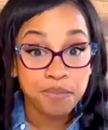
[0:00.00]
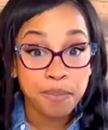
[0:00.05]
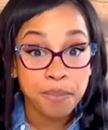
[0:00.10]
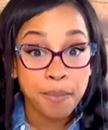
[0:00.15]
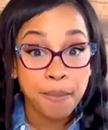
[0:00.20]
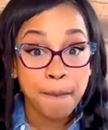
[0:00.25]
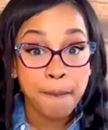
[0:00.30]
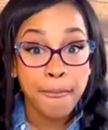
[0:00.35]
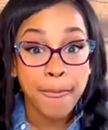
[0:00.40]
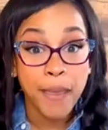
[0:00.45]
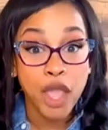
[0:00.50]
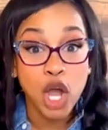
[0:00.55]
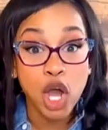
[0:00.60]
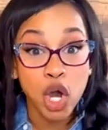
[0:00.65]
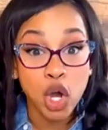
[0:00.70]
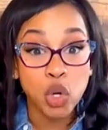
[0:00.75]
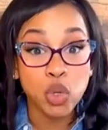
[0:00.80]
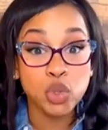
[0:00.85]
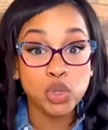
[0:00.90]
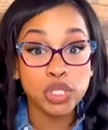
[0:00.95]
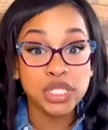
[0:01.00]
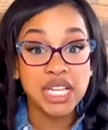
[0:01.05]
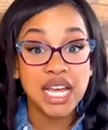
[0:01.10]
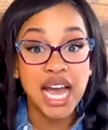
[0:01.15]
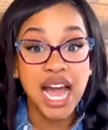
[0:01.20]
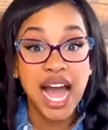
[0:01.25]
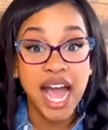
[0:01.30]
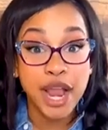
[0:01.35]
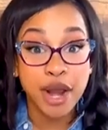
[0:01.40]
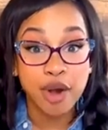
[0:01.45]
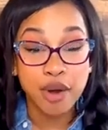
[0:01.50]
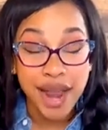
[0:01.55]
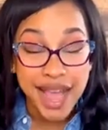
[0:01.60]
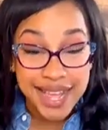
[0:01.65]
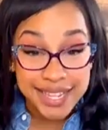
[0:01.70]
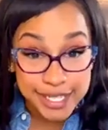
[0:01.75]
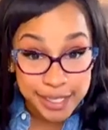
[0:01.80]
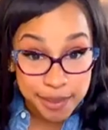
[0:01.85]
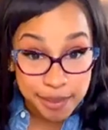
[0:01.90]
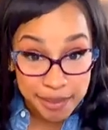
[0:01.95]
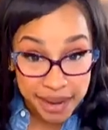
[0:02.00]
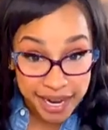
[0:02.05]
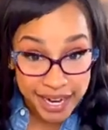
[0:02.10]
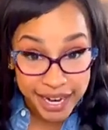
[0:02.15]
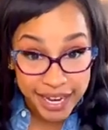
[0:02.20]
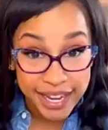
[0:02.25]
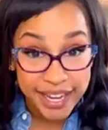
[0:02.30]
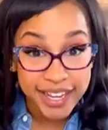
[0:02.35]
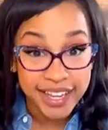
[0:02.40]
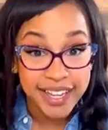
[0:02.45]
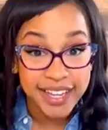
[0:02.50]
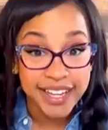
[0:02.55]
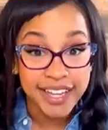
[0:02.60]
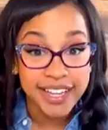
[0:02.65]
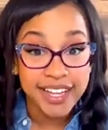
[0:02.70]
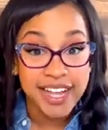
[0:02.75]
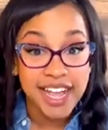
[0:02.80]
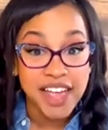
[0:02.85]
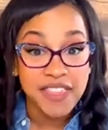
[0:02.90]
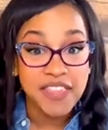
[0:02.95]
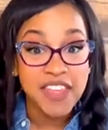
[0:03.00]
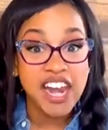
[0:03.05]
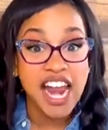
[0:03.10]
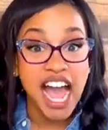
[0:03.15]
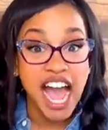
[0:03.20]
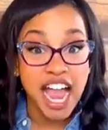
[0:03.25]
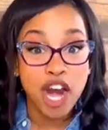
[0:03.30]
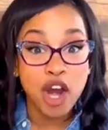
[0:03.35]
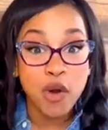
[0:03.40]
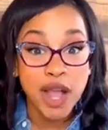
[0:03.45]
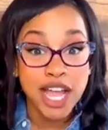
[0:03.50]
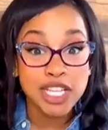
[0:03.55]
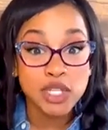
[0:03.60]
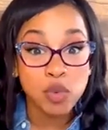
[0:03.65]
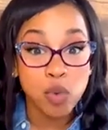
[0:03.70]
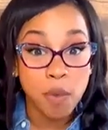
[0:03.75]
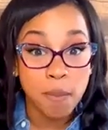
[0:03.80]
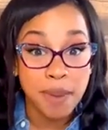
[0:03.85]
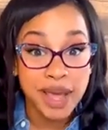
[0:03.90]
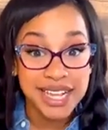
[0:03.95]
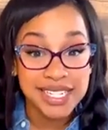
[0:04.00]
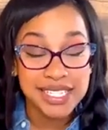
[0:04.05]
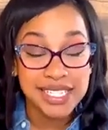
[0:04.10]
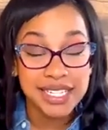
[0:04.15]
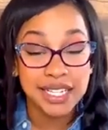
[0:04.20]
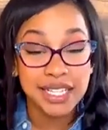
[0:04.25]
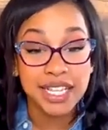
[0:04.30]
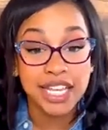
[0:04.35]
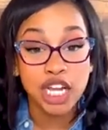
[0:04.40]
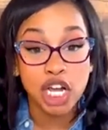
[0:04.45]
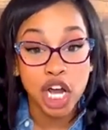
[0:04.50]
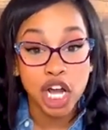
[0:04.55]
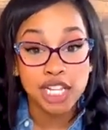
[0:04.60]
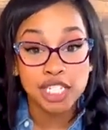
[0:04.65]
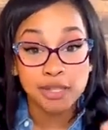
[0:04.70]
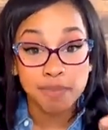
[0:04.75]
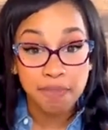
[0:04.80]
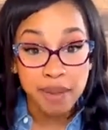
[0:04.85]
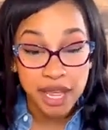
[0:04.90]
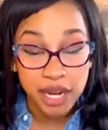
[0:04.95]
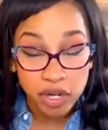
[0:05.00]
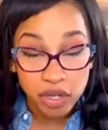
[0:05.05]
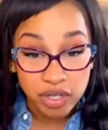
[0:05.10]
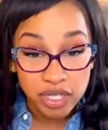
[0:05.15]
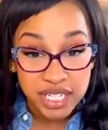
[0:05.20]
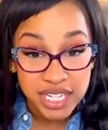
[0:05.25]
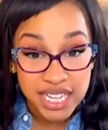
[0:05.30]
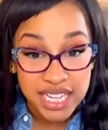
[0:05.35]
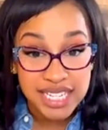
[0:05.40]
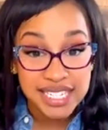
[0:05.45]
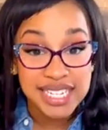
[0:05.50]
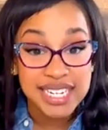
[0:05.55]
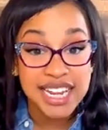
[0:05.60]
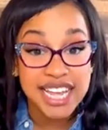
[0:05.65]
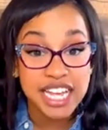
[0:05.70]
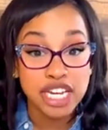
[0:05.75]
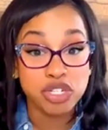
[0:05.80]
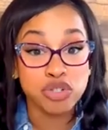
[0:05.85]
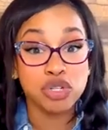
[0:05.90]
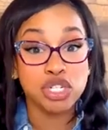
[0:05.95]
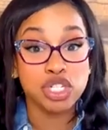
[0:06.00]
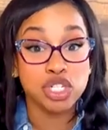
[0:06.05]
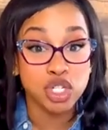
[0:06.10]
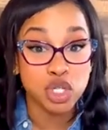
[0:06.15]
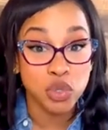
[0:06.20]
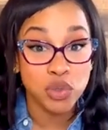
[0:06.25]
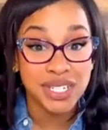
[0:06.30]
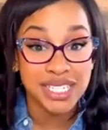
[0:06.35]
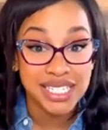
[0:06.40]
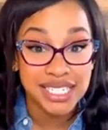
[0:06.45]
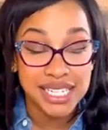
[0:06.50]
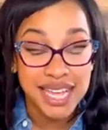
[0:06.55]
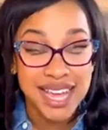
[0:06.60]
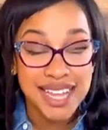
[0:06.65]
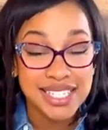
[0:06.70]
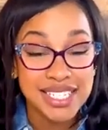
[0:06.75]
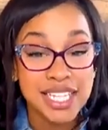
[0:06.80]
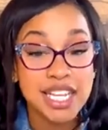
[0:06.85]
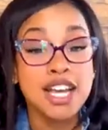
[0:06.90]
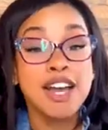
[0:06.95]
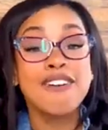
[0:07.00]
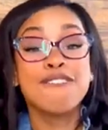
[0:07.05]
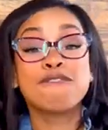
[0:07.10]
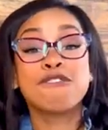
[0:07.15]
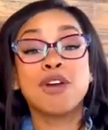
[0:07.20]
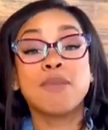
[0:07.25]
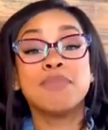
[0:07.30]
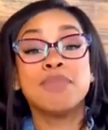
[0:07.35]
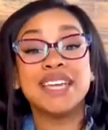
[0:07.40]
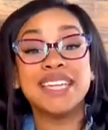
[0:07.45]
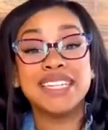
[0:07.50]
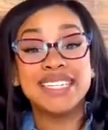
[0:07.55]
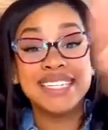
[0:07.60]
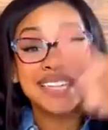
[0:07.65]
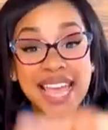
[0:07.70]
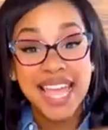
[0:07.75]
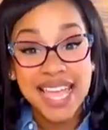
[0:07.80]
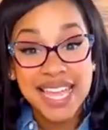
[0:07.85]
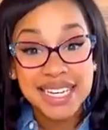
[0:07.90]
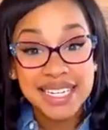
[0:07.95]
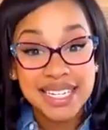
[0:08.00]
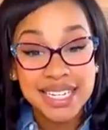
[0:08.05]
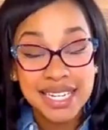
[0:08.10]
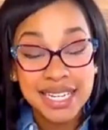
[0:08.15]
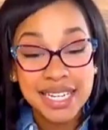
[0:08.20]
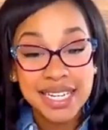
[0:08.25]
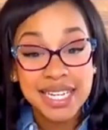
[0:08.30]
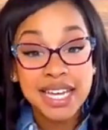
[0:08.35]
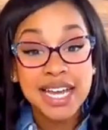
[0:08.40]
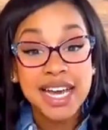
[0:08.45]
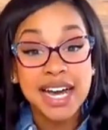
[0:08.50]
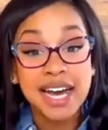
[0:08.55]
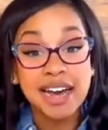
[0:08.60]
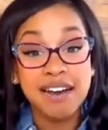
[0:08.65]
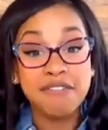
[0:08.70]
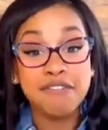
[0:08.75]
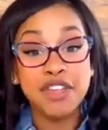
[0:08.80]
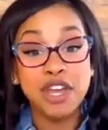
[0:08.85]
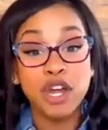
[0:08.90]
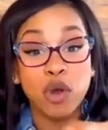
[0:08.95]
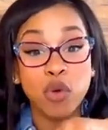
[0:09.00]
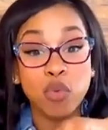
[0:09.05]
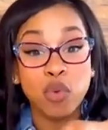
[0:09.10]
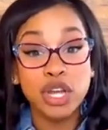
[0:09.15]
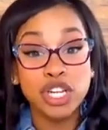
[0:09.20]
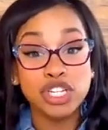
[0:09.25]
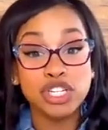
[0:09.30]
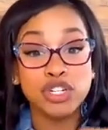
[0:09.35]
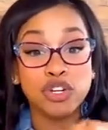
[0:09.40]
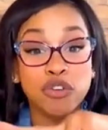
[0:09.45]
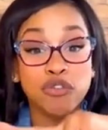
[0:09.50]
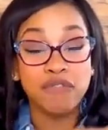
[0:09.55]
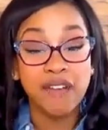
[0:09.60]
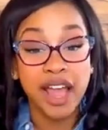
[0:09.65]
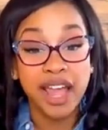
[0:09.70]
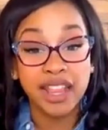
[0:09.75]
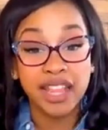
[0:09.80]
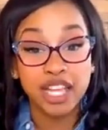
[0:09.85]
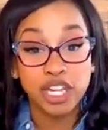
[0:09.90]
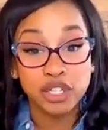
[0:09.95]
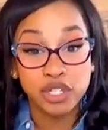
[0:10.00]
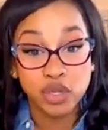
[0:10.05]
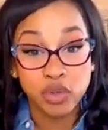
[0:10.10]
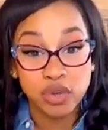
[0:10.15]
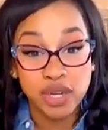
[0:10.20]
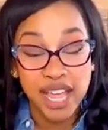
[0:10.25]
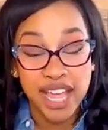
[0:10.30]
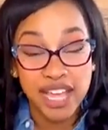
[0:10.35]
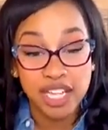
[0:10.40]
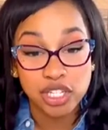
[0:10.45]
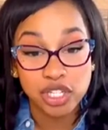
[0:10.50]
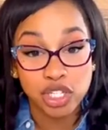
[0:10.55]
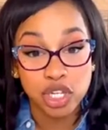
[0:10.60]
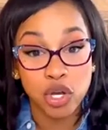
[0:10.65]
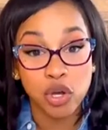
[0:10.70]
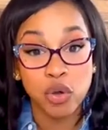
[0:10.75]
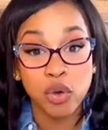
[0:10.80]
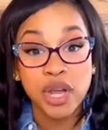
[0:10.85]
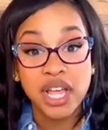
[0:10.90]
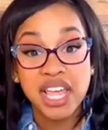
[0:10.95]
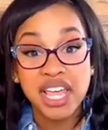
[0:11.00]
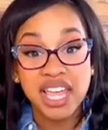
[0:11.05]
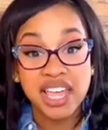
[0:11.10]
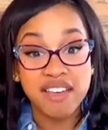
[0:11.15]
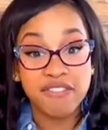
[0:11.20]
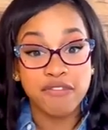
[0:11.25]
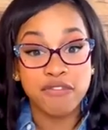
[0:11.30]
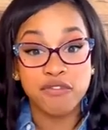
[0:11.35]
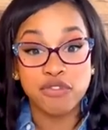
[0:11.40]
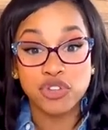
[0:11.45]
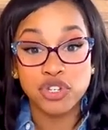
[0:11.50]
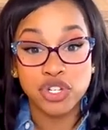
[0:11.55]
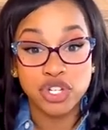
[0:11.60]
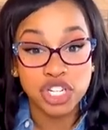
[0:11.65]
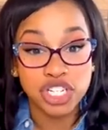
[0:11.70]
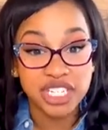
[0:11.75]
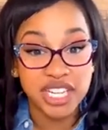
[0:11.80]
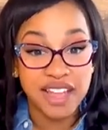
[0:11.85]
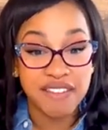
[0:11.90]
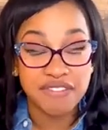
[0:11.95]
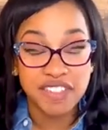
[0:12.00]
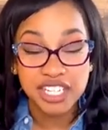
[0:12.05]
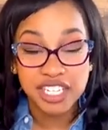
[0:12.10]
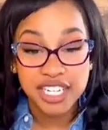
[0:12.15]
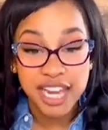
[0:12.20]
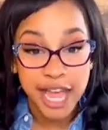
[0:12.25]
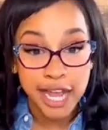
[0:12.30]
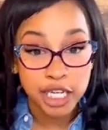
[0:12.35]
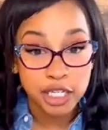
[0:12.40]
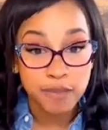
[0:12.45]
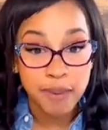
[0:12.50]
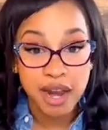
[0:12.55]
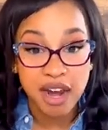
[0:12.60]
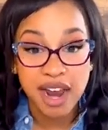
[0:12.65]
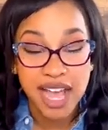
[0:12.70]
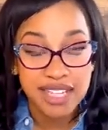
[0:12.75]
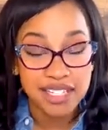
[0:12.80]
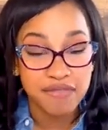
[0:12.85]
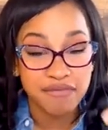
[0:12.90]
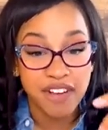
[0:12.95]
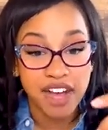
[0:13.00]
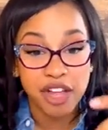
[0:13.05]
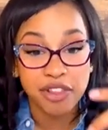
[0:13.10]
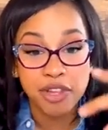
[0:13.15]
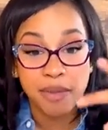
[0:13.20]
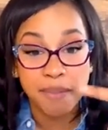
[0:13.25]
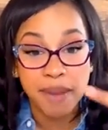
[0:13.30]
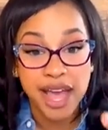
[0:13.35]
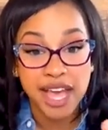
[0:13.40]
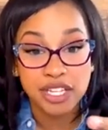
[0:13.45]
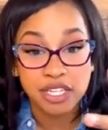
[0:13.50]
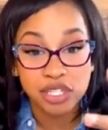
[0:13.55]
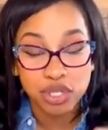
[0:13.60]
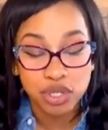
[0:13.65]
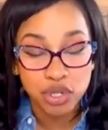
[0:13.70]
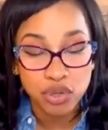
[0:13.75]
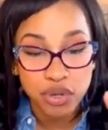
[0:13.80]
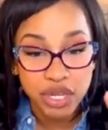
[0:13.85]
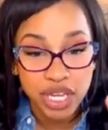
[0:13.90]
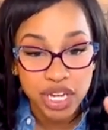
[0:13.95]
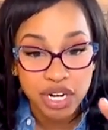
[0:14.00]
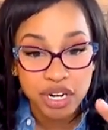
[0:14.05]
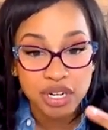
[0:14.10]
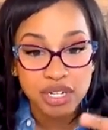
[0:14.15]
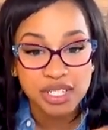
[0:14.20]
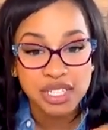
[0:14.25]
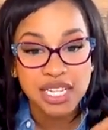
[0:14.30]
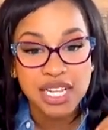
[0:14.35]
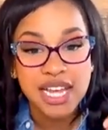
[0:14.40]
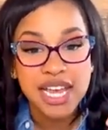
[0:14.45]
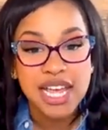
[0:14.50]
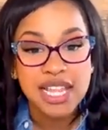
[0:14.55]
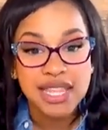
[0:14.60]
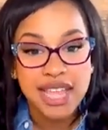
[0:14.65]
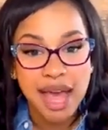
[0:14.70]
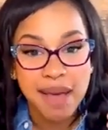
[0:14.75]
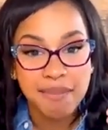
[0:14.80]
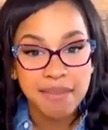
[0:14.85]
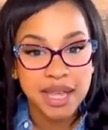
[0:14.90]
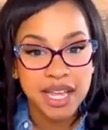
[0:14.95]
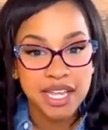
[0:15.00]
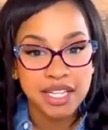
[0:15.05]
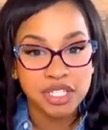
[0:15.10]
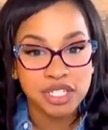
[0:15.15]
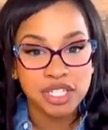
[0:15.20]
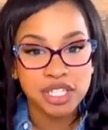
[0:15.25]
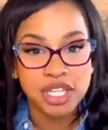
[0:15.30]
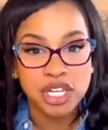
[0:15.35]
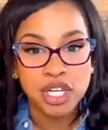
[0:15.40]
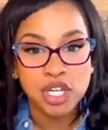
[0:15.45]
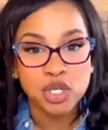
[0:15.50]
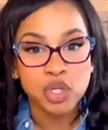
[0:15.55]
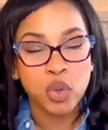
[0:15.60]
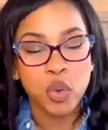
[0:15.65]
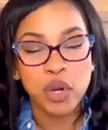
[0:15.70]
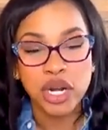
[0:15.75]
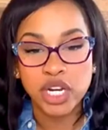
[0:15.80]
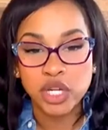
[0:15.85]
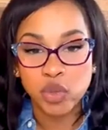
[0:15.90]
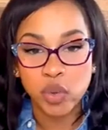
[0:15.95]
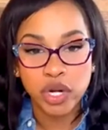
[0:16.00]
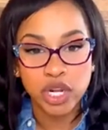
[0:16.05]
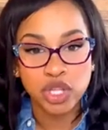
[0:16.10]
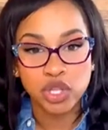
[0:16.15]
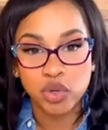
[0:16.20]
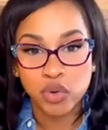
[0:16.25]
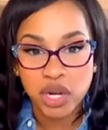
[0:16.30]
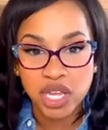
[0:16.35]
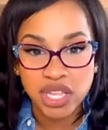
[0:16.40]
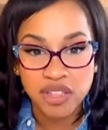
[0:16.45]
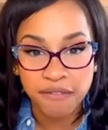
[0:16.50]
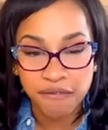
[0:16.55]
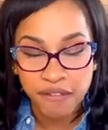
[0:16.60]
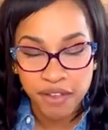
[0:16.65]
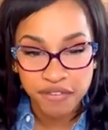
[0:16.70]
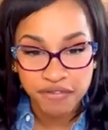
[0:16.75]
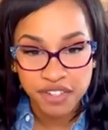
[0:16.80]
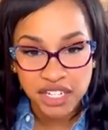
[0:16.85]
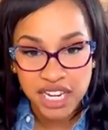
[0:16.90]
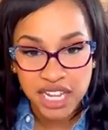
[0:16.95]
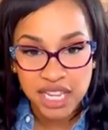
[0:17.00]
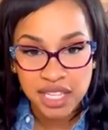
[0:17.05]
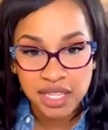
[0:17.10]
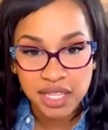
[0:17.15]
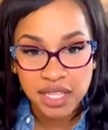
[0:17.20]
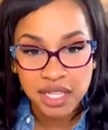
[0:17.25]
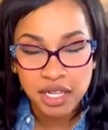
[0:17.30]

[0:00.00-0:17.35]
owes IRS money, then IRS will basically cause penalties and interest to assess from the date of the original filing due date. So if, just say if this taxpayer hasn't filed in the past 2 years, that means 2023, the 15th.